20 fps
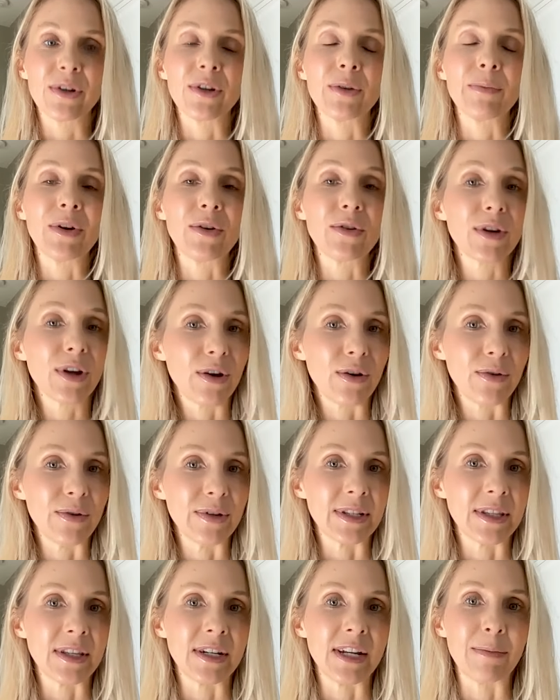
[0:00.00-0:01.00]
Good Mylk Co.
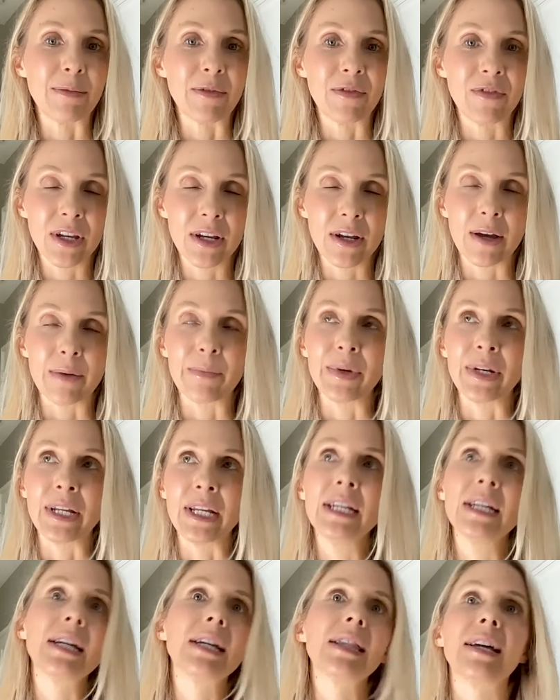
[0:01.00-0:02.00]
is the name of the
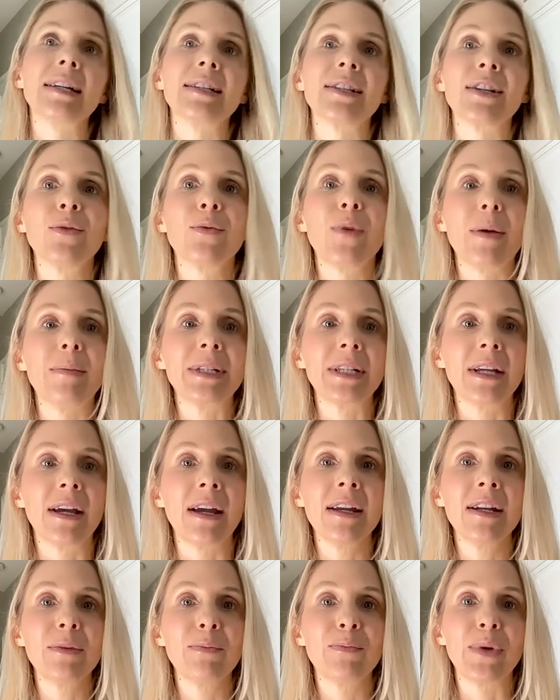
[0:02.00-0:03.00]
company. That's our
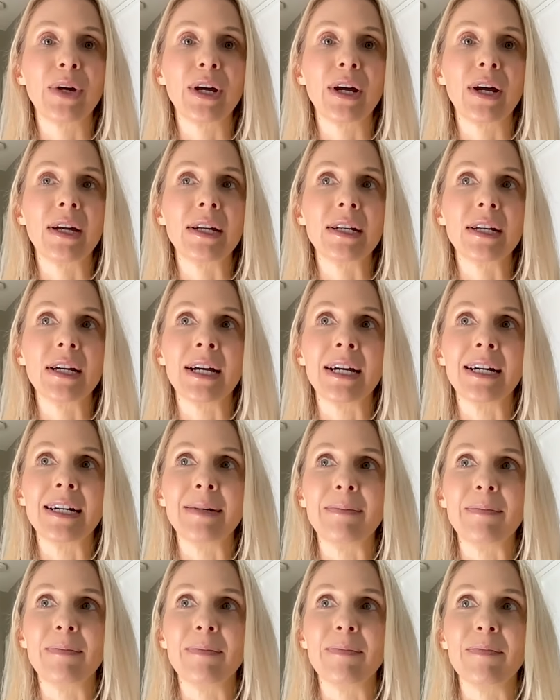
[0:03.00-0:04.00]
website, but
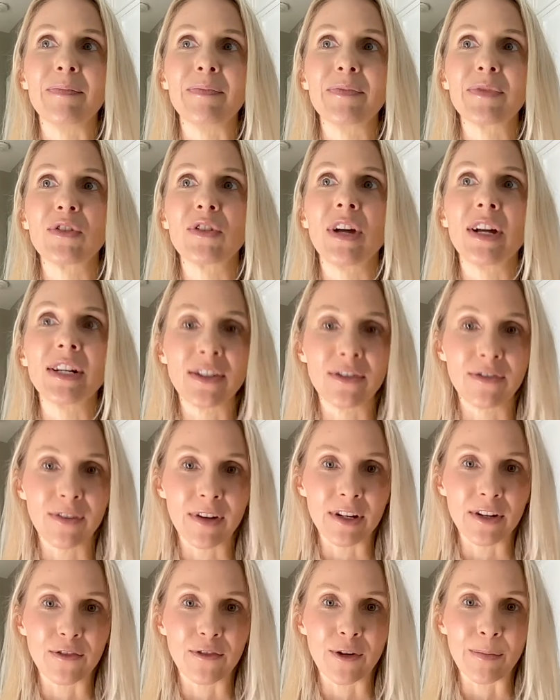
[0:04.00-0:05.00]
um, lots of
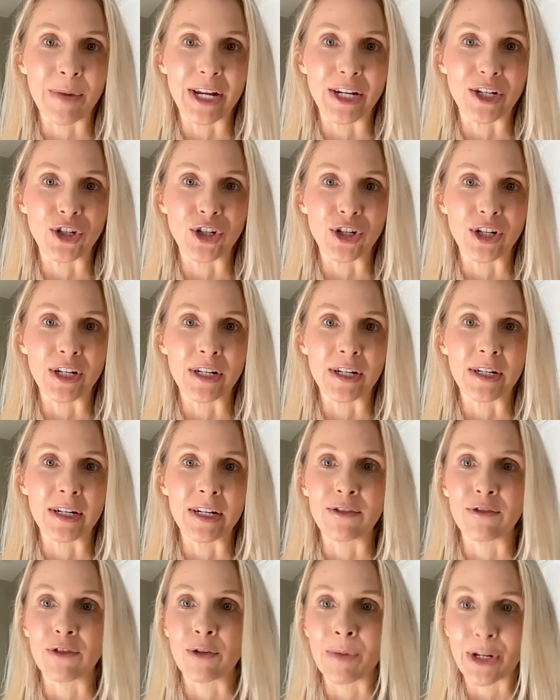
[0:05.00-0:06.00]
fun information,
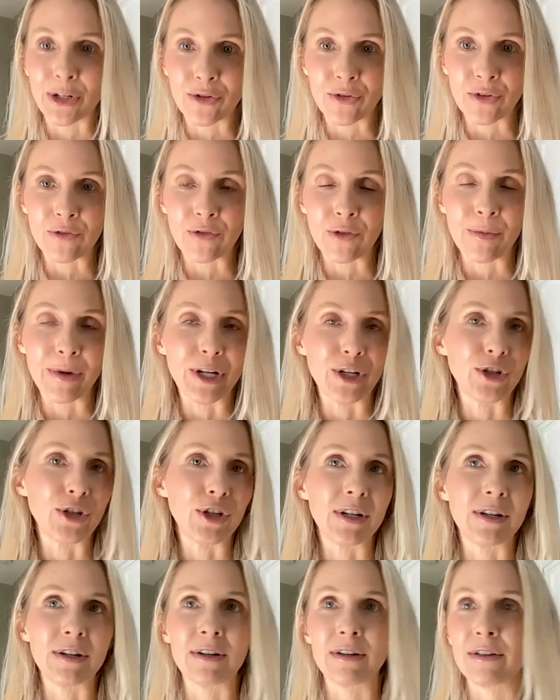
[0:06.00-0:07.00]
informational
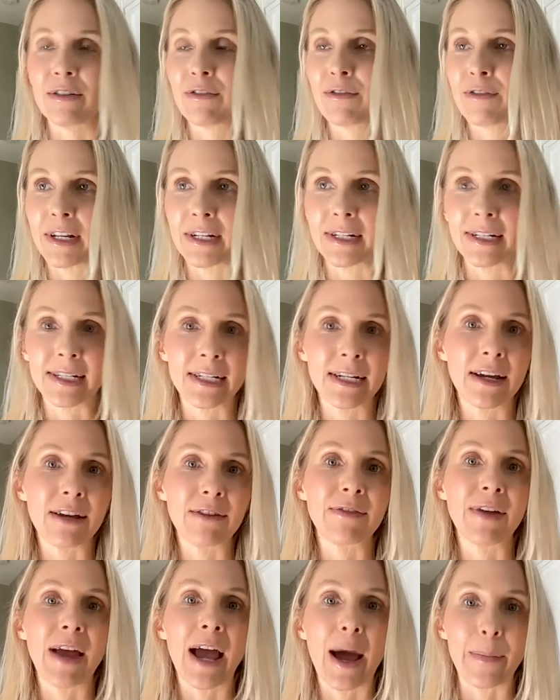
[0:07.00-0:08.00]
information, fun
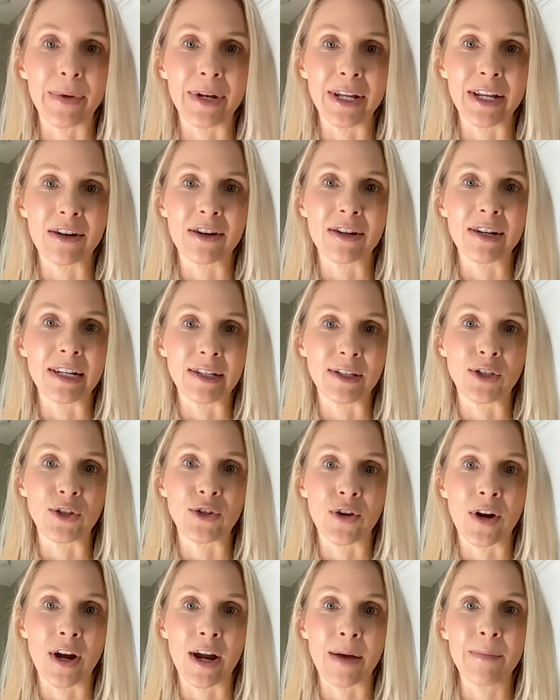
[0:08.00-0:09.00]
stuff happening on
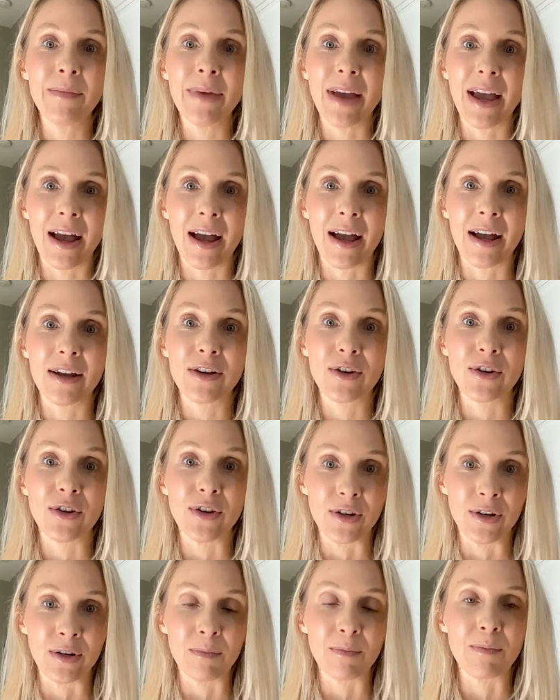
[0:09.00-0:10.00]
Instagram at
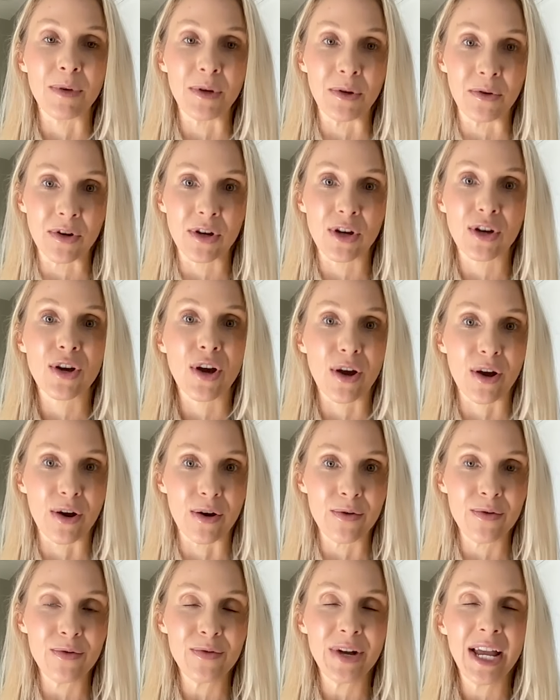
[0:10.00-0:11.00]
Good Mylk
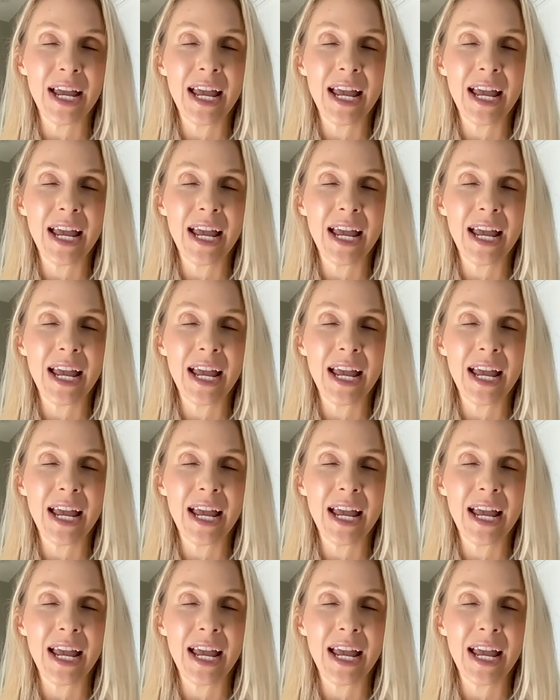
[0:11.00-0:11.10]
Co.